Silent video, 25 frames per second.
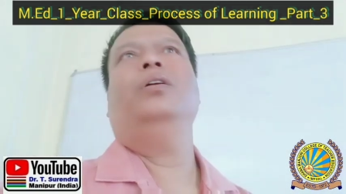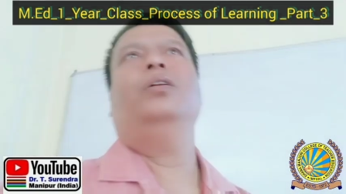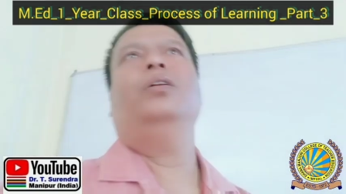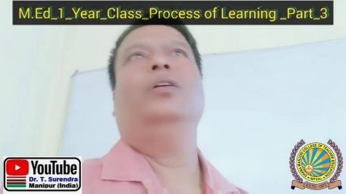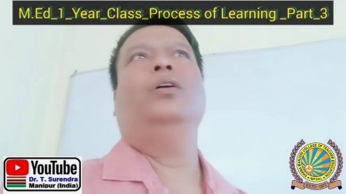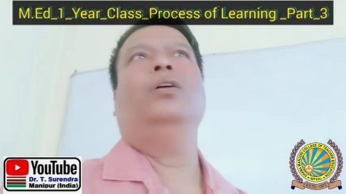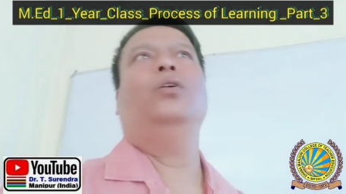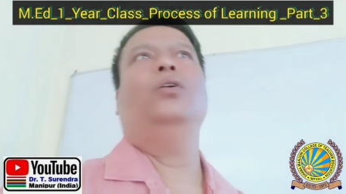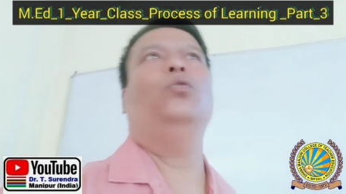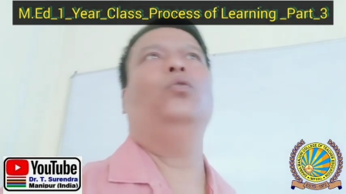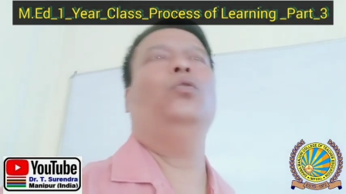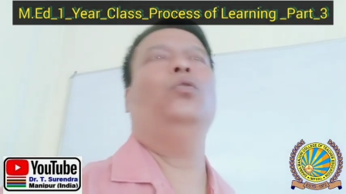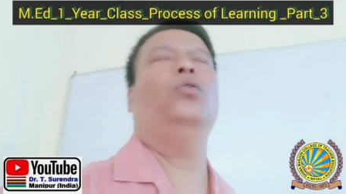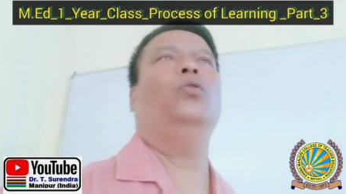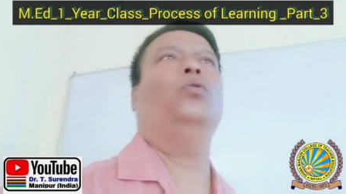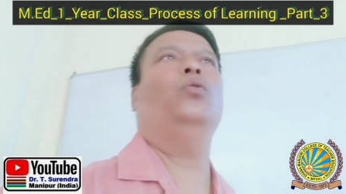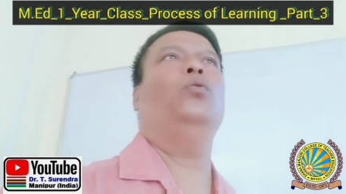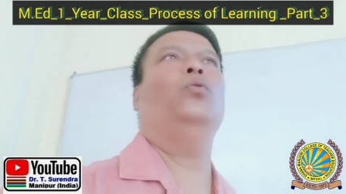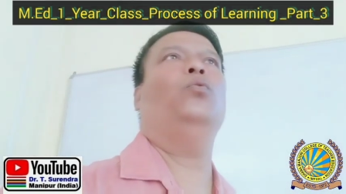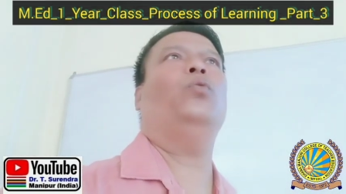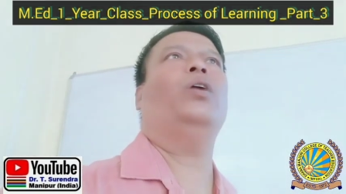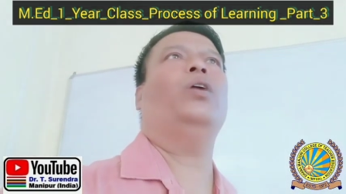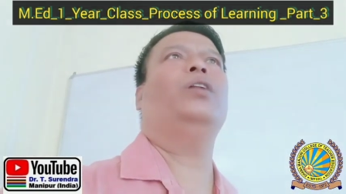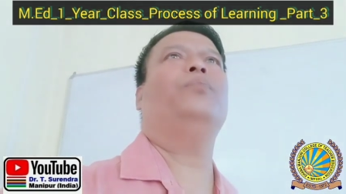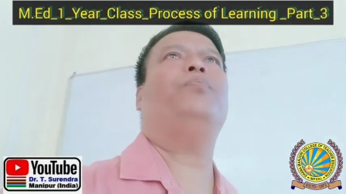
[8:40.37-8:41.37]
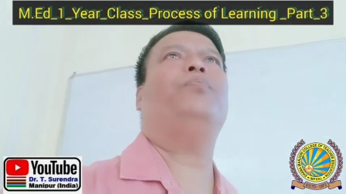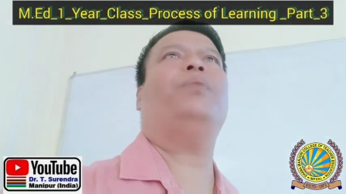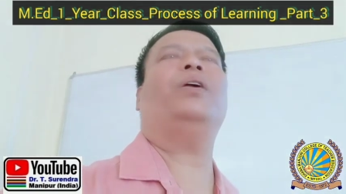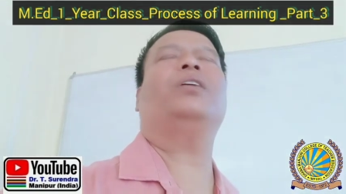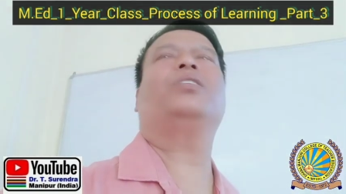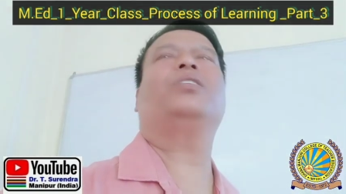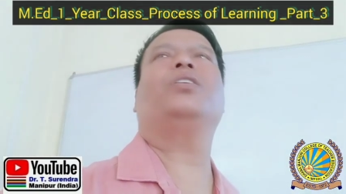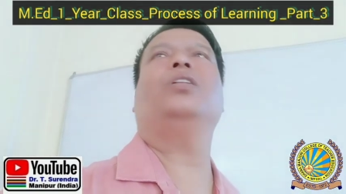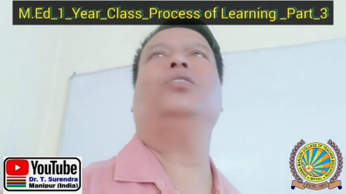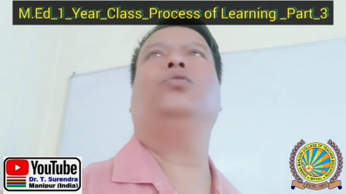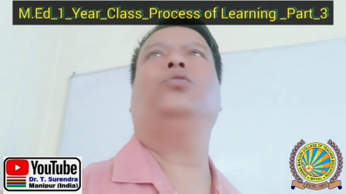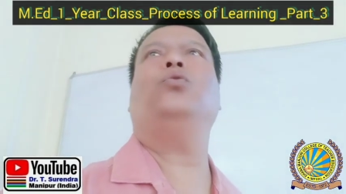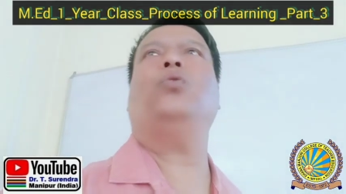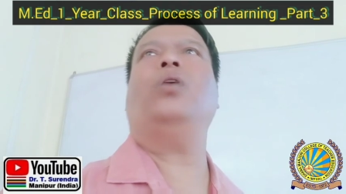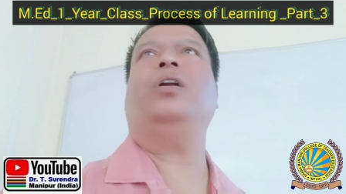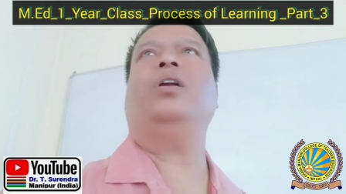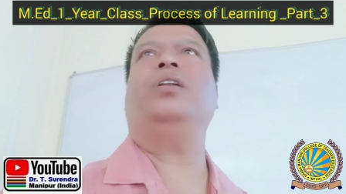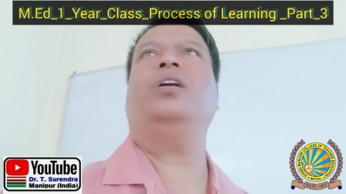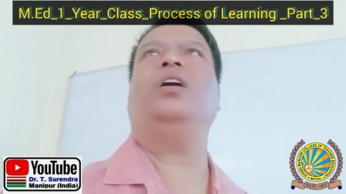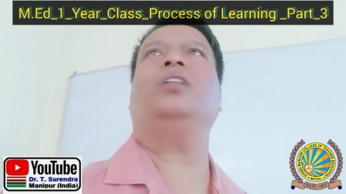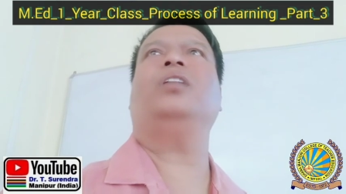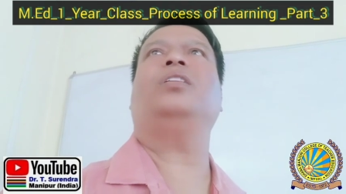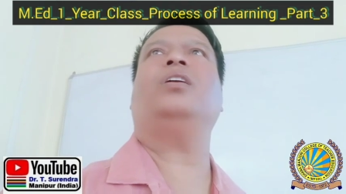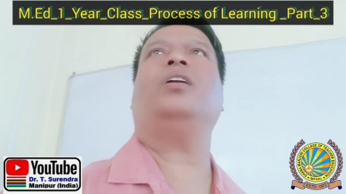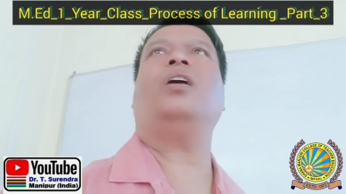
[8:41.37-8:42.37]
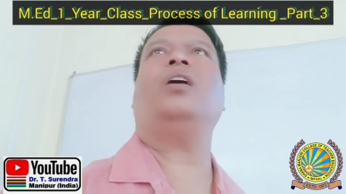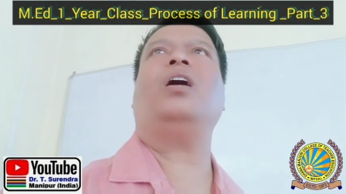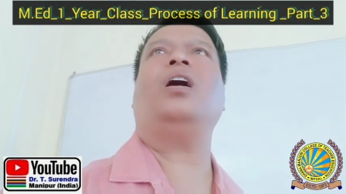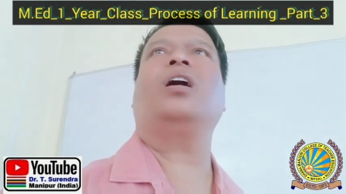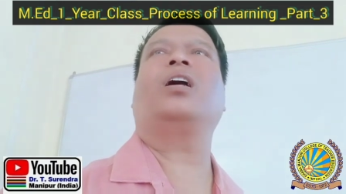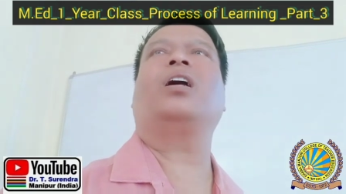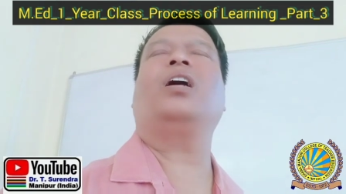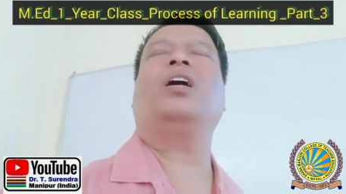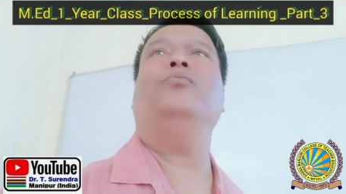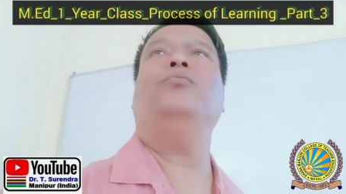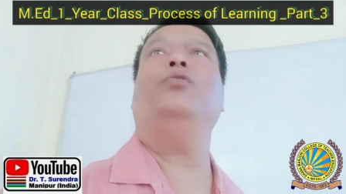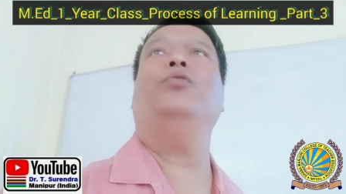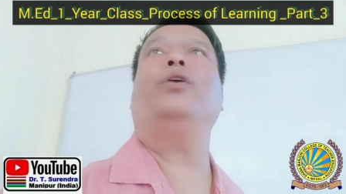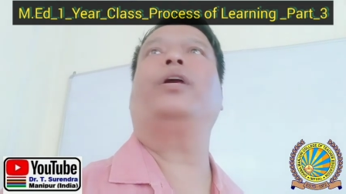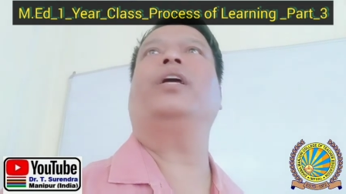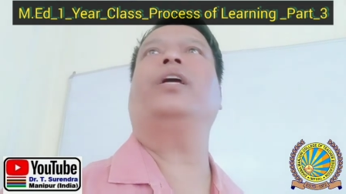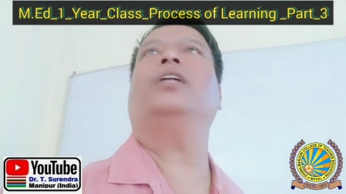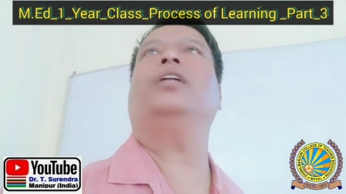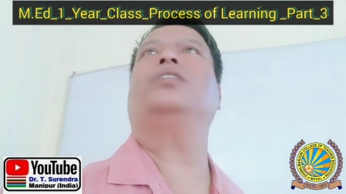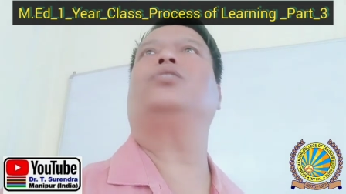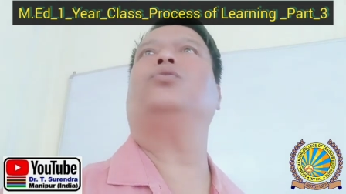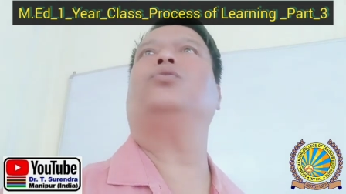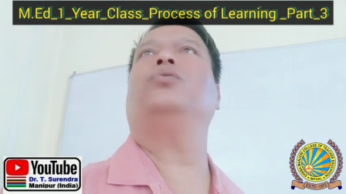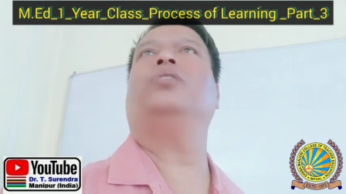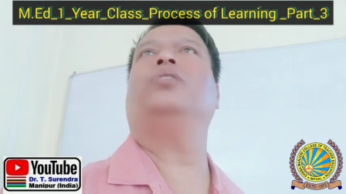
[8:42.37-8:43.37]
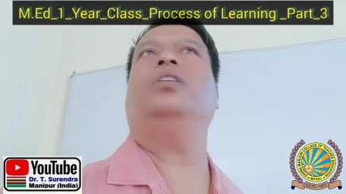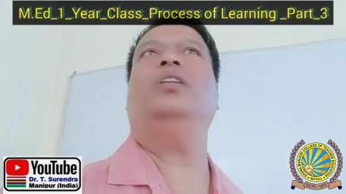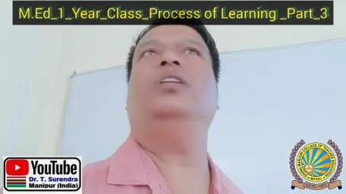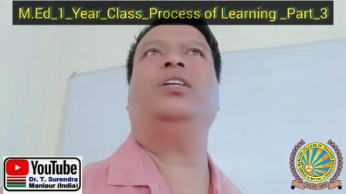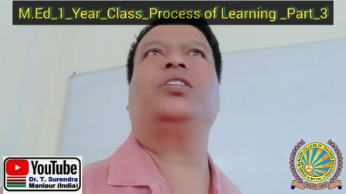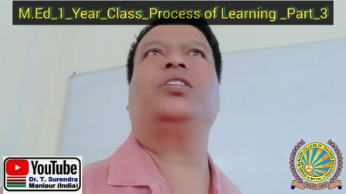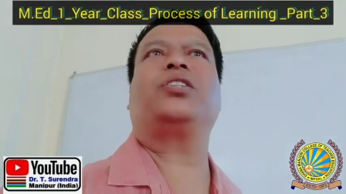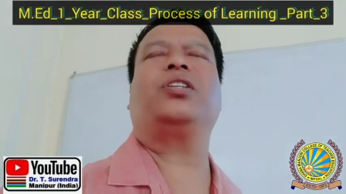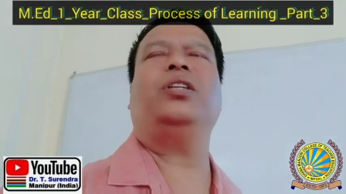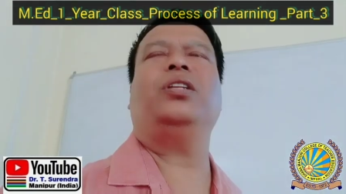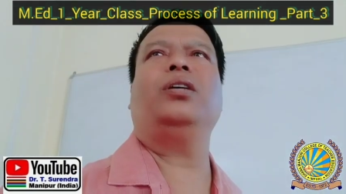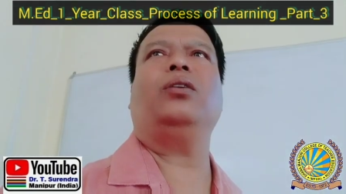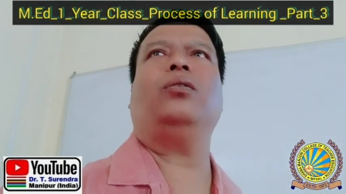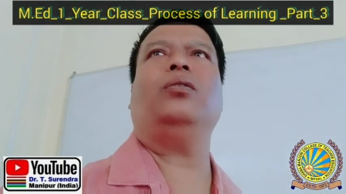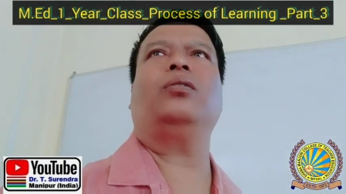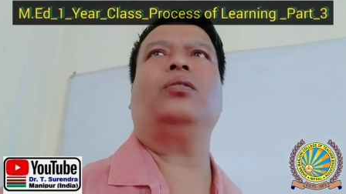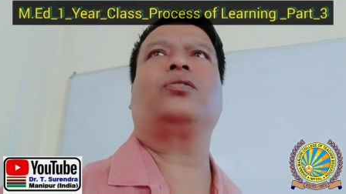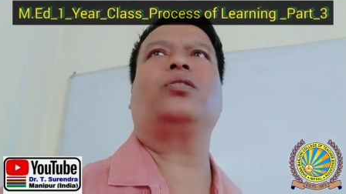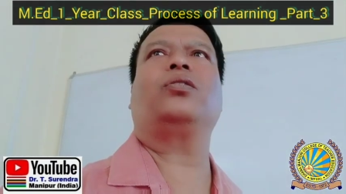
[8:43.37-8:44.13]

one person to another are communicated through the listening also.